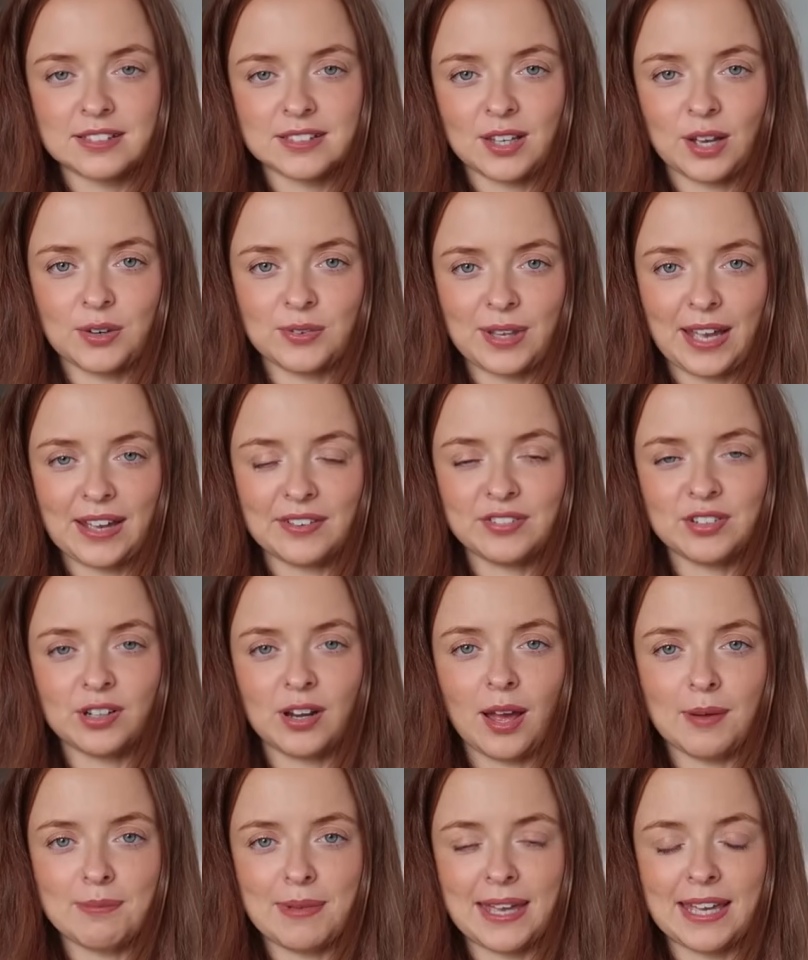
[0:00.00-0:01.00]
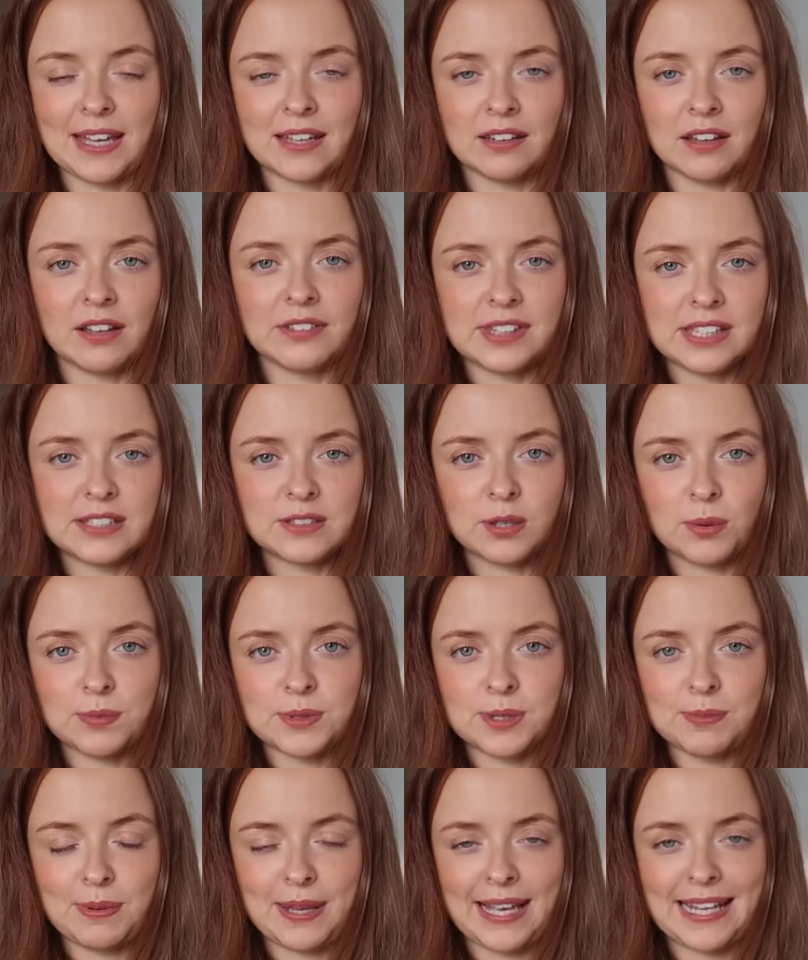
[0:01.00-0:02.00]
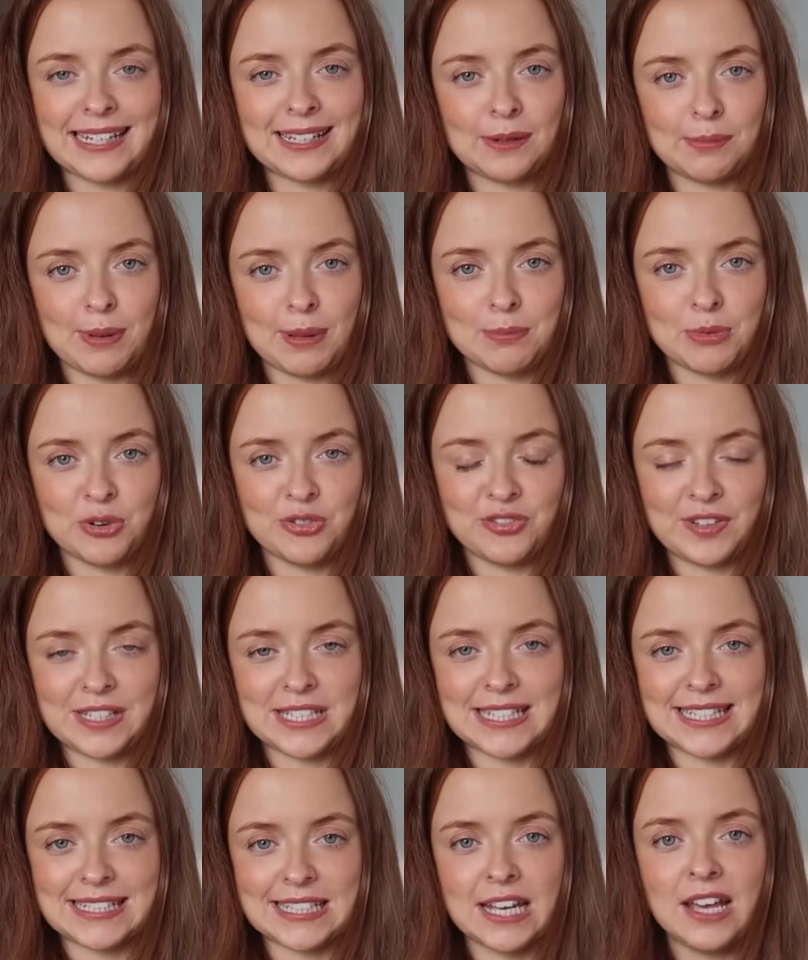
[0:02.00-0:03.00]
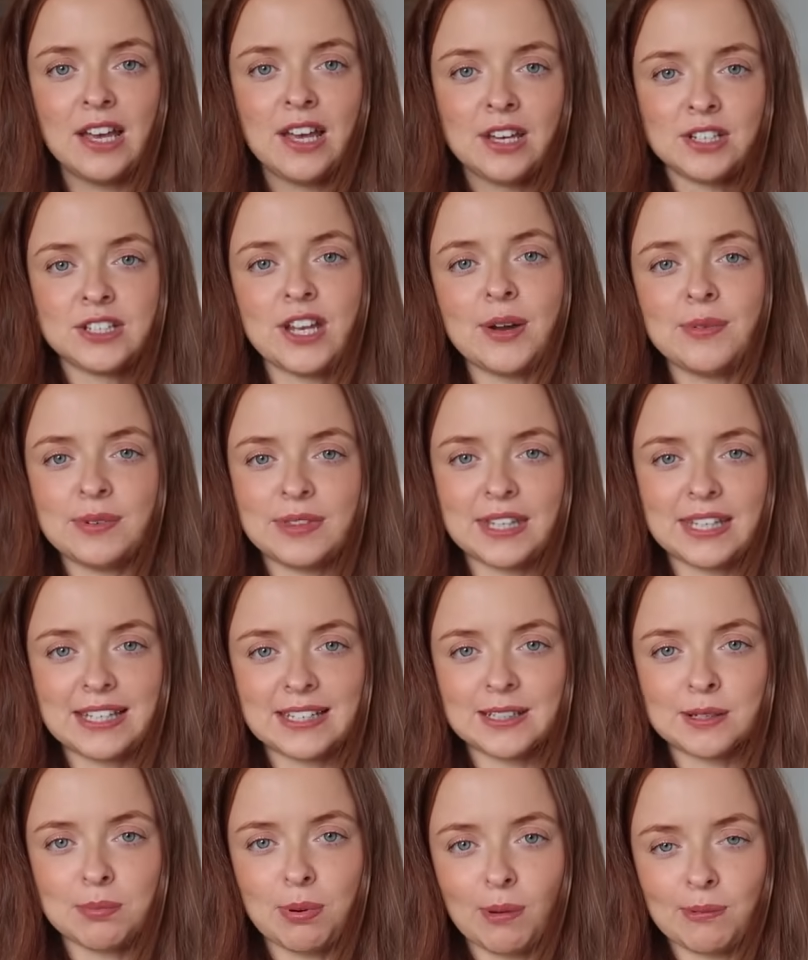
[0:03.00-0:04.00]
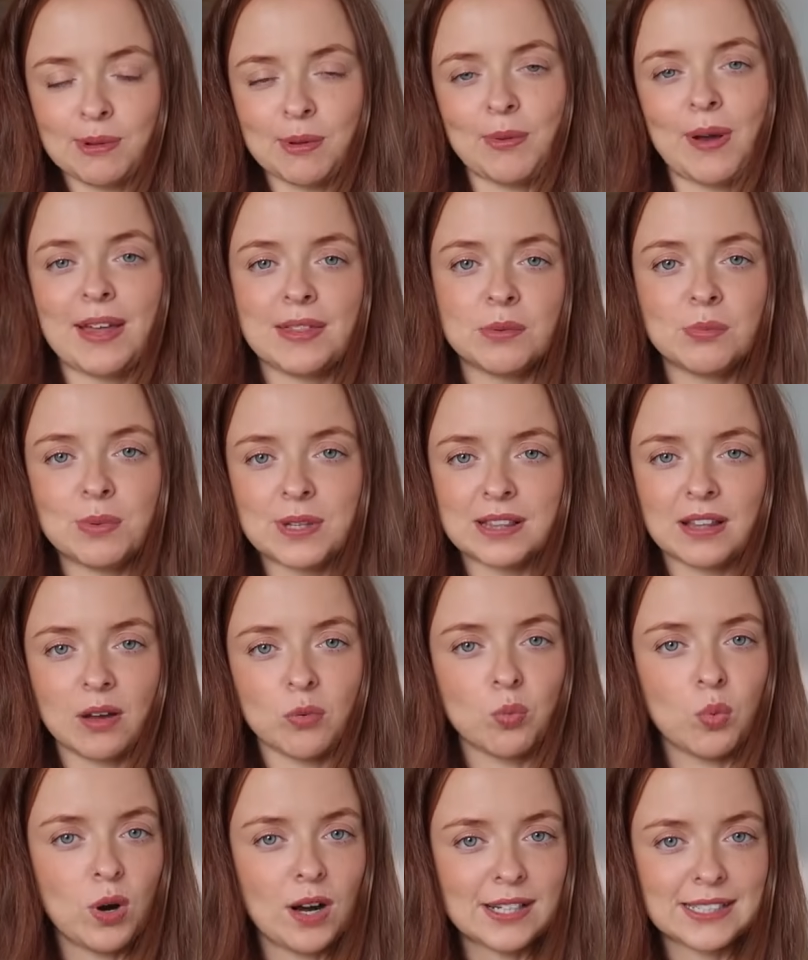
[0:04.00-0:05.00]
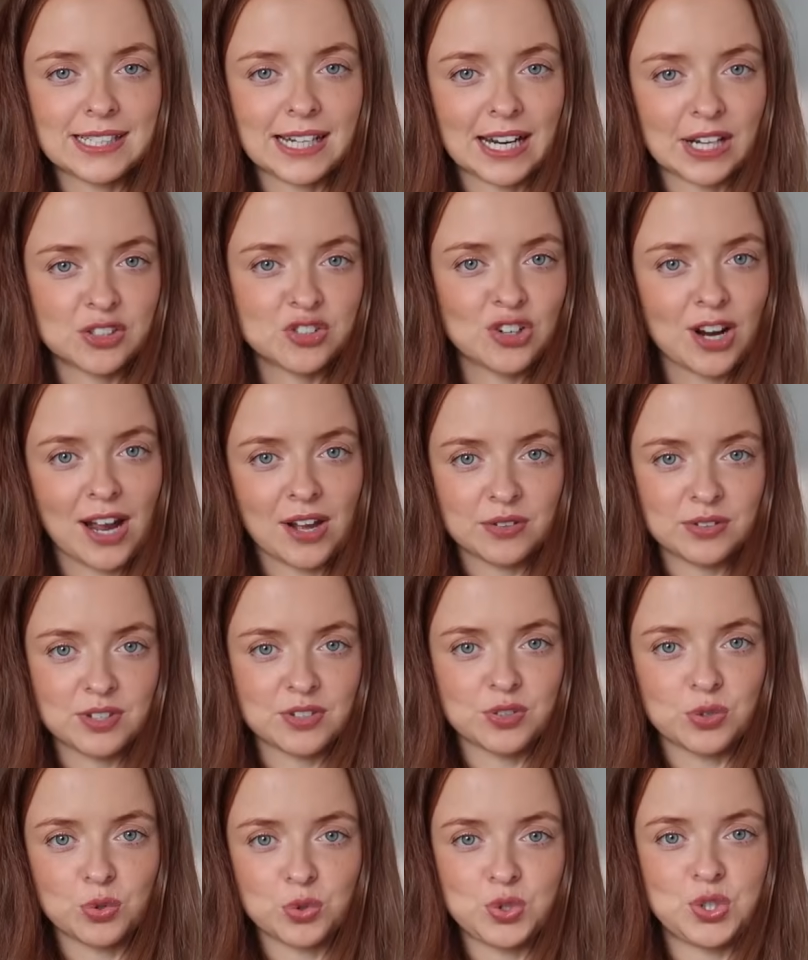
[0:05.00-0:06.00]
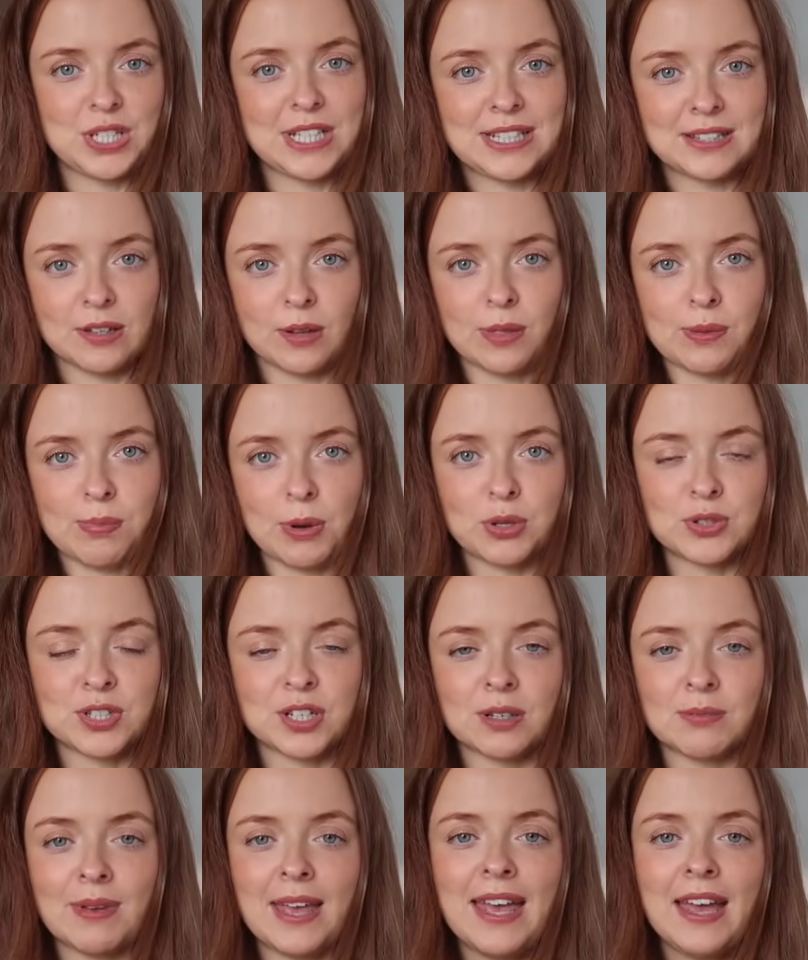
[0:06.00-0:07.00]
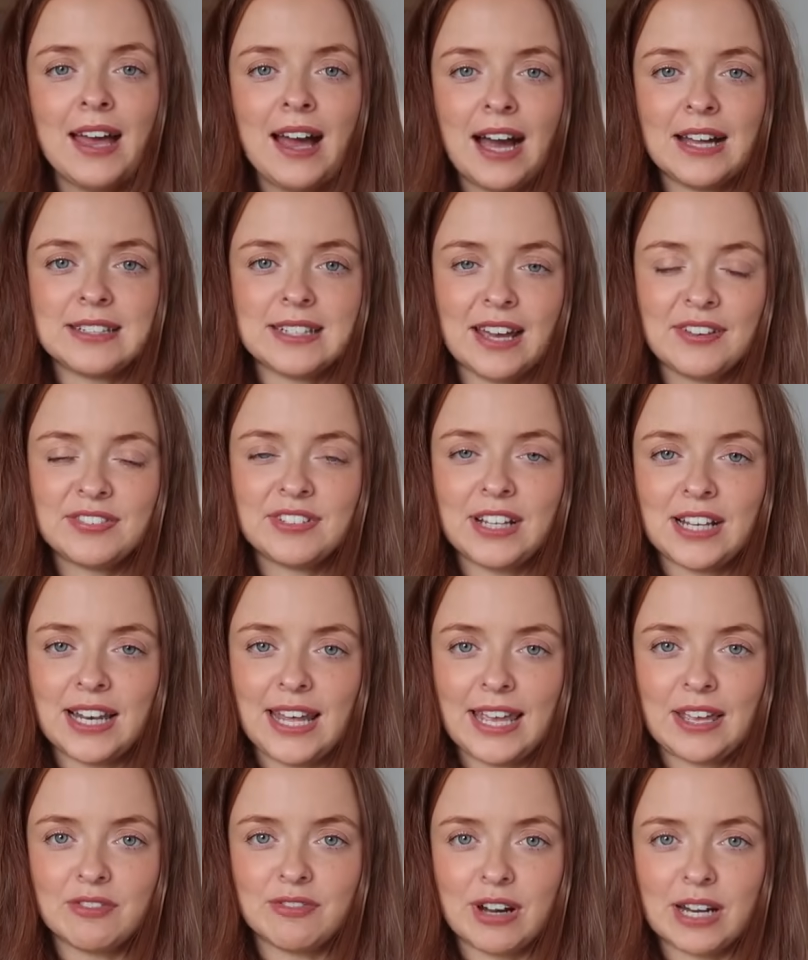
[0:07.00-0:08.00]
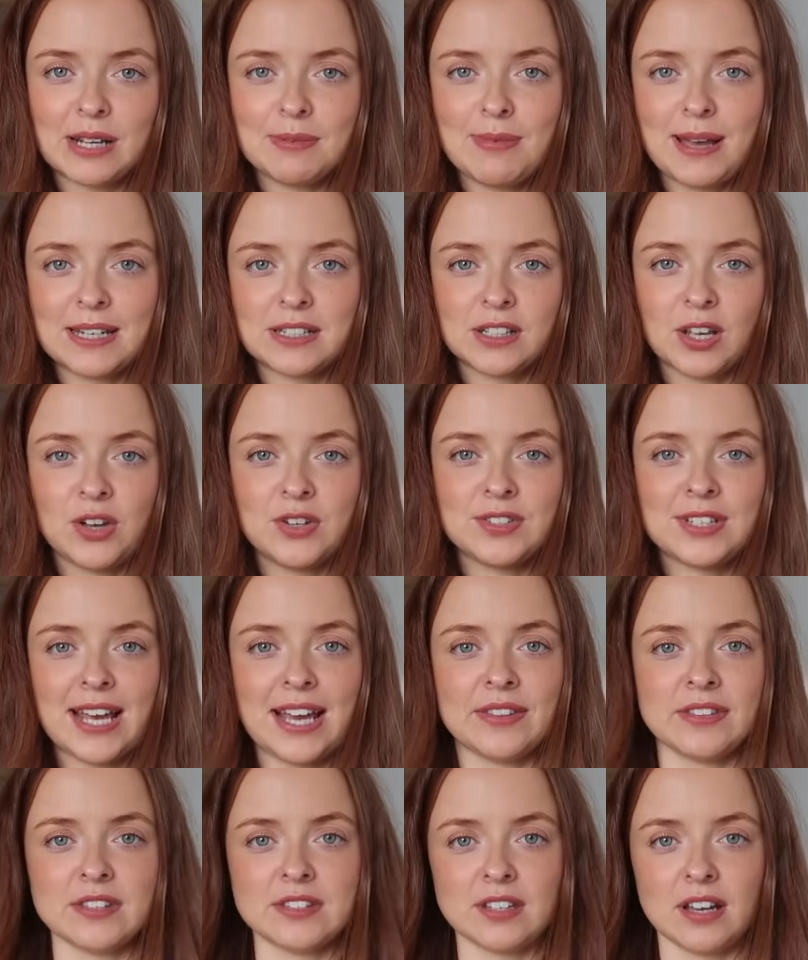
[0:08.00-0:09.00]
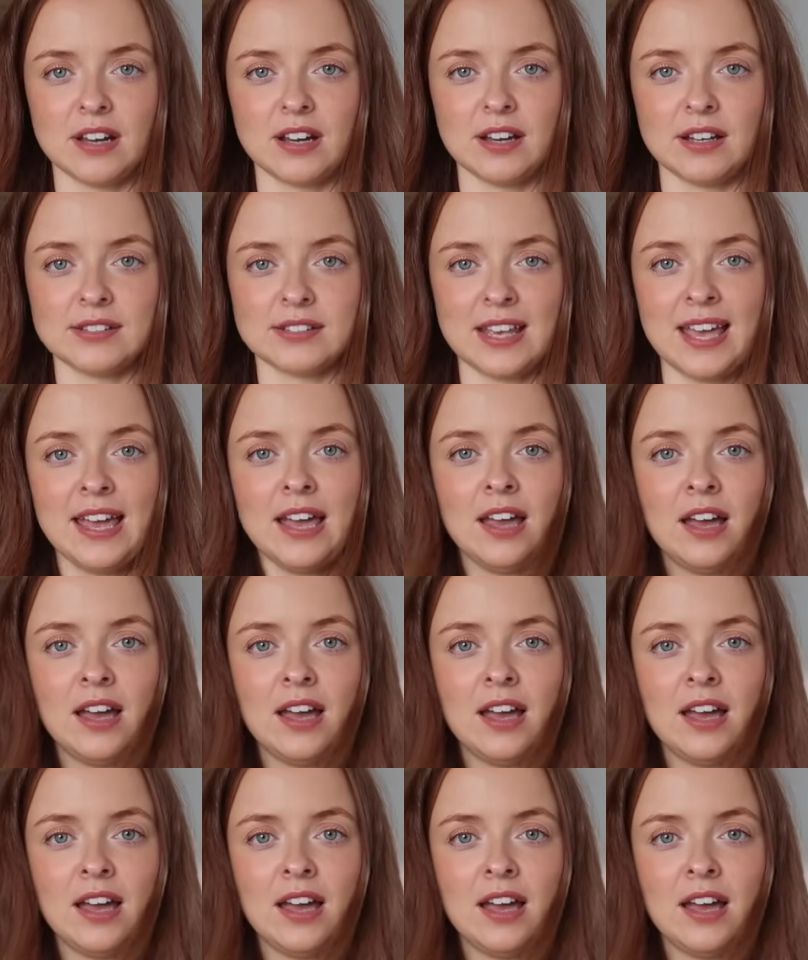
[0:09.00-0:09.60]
So yeah, if you're like me and like these tops to be a little bit more fitted, knowing that you're going to probably wear them with like wider leg trousers or jeans on the bottom, I definitely recommend going down the size.